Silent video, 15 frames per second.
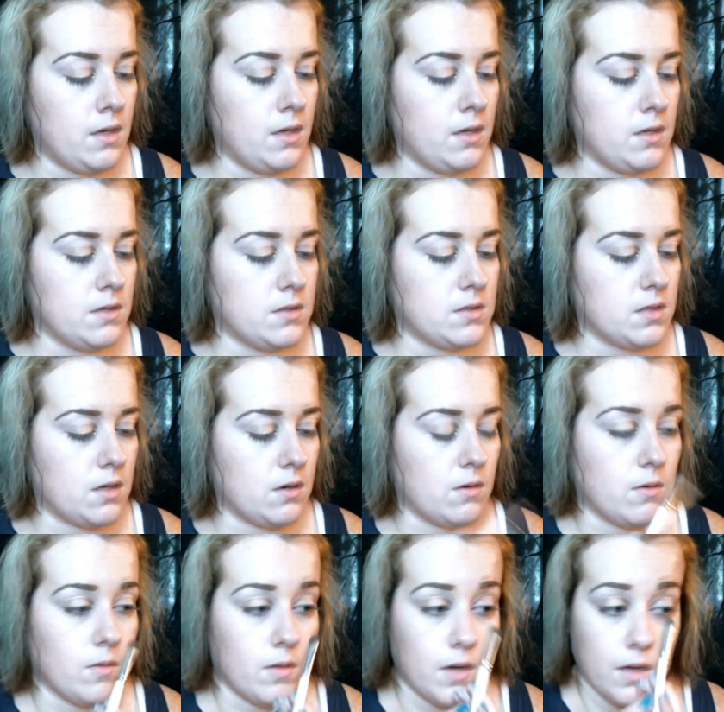
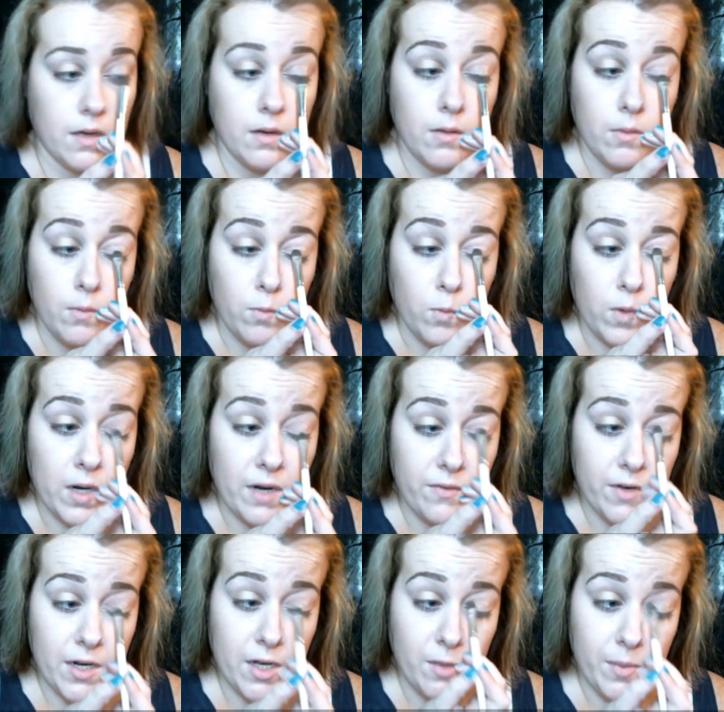So whatever
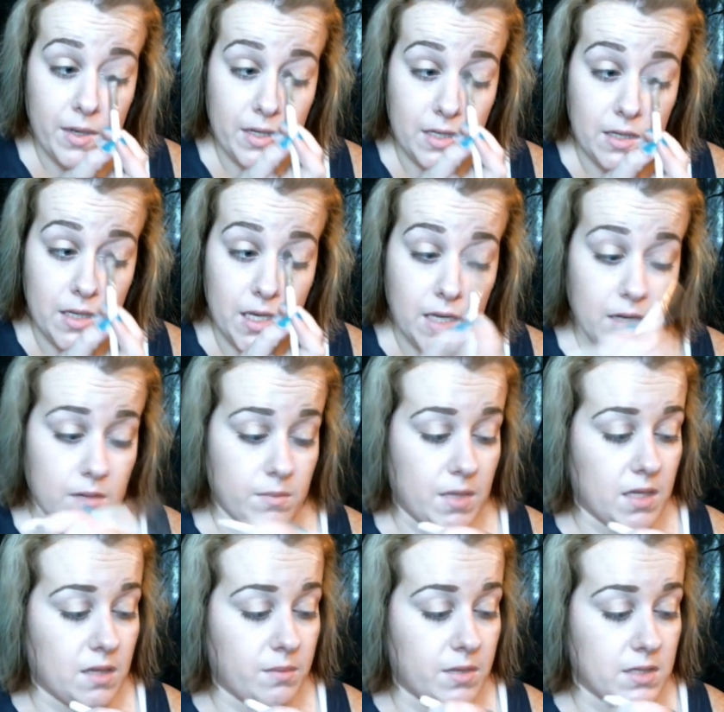help I can get in
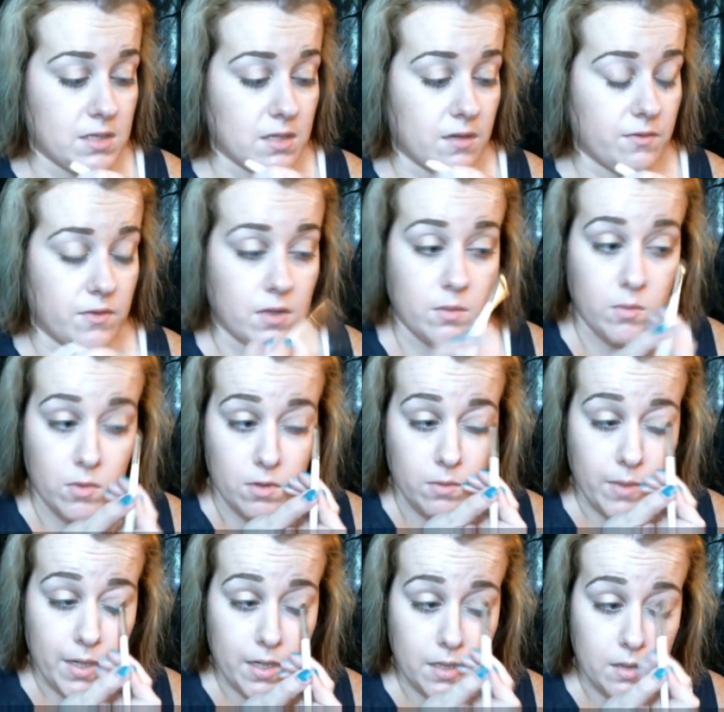making myself look more
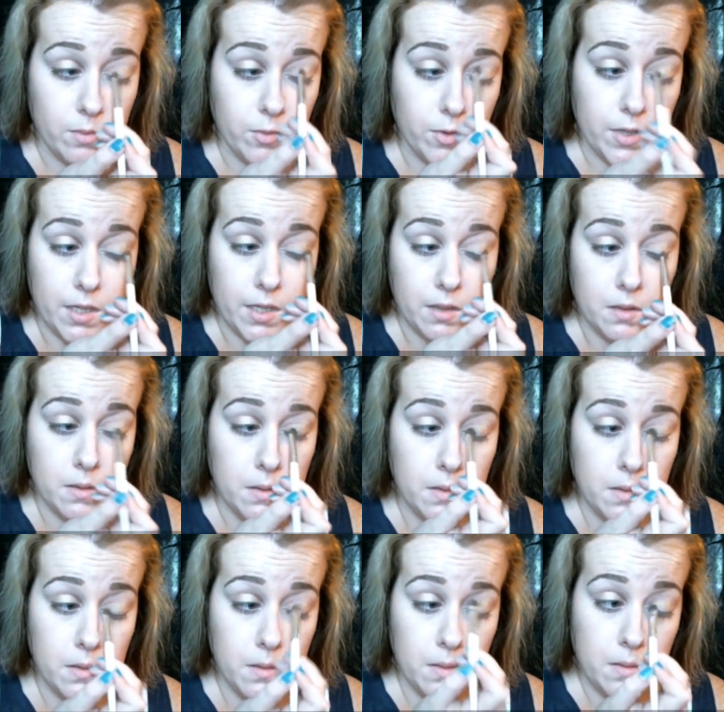awake in the morning,
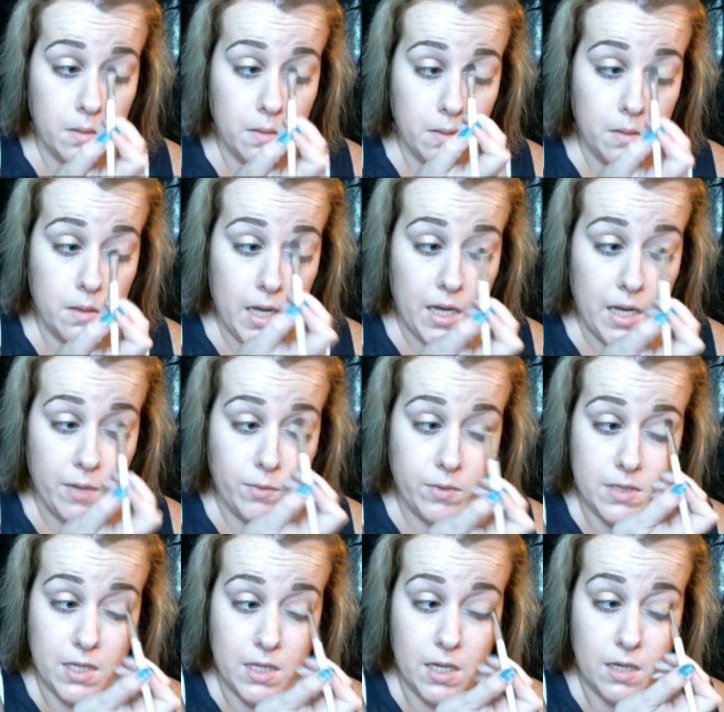I will
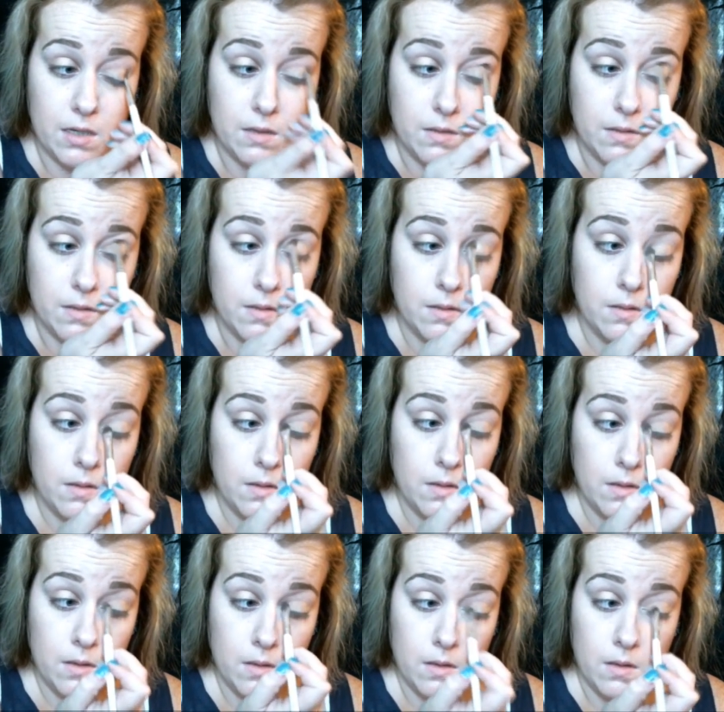take.
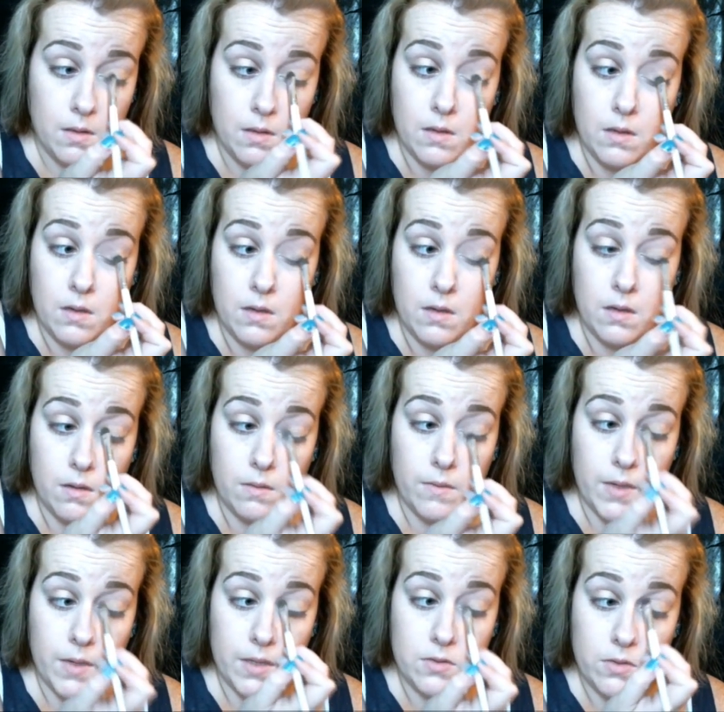
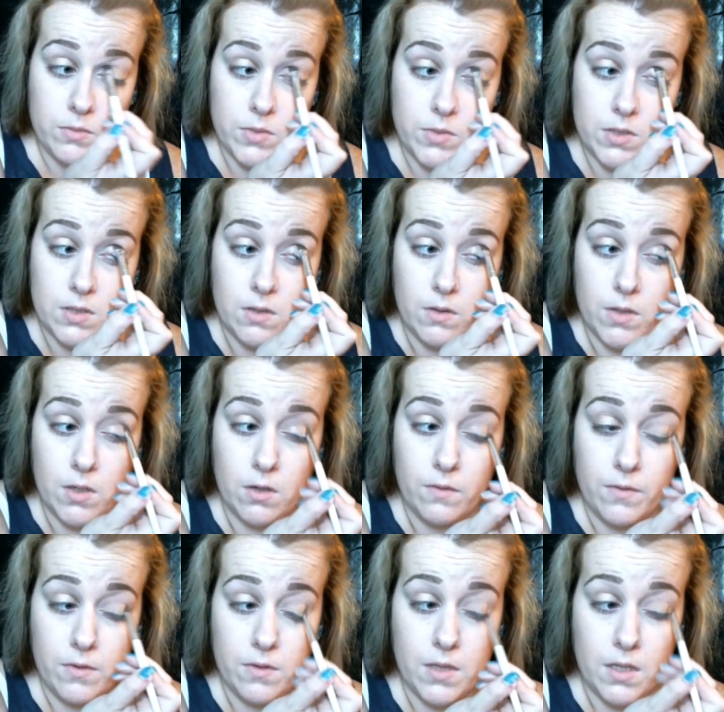Alright, so I'm just going
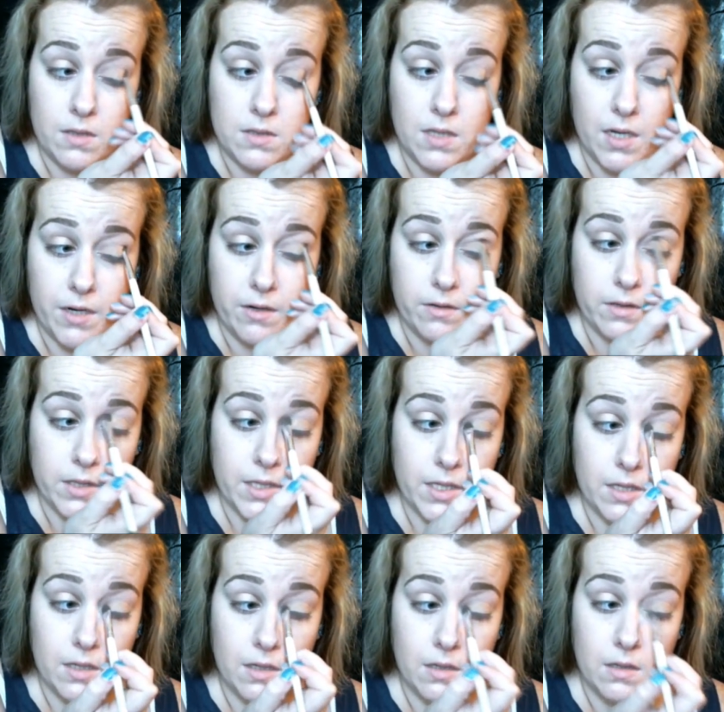over the entire
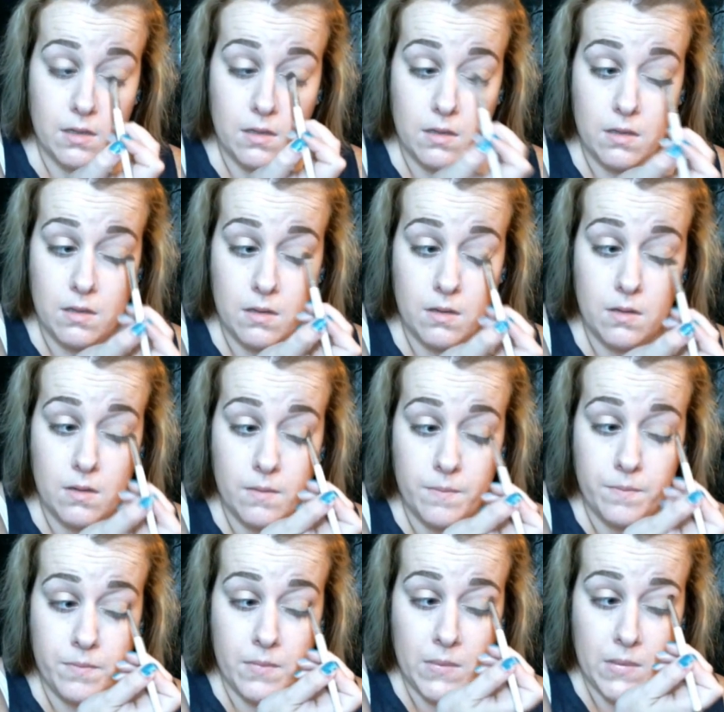lid
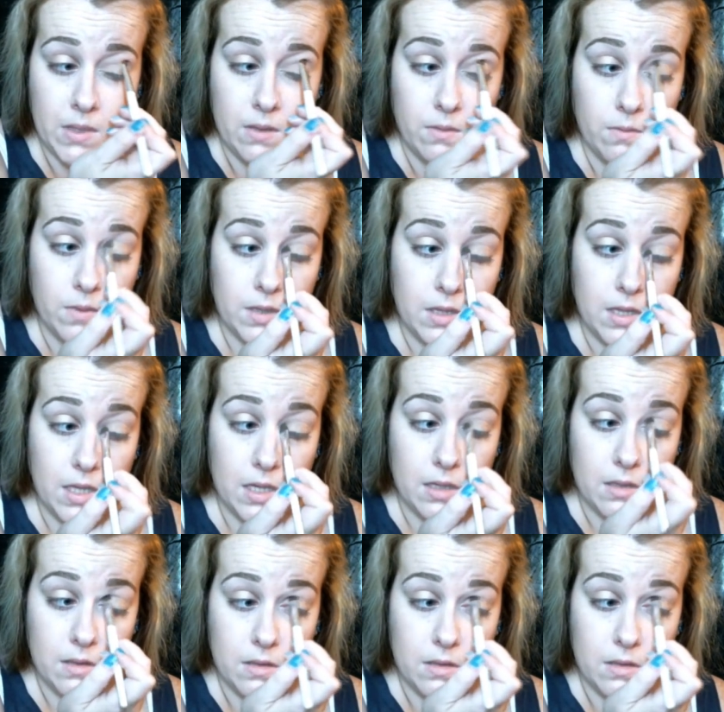with that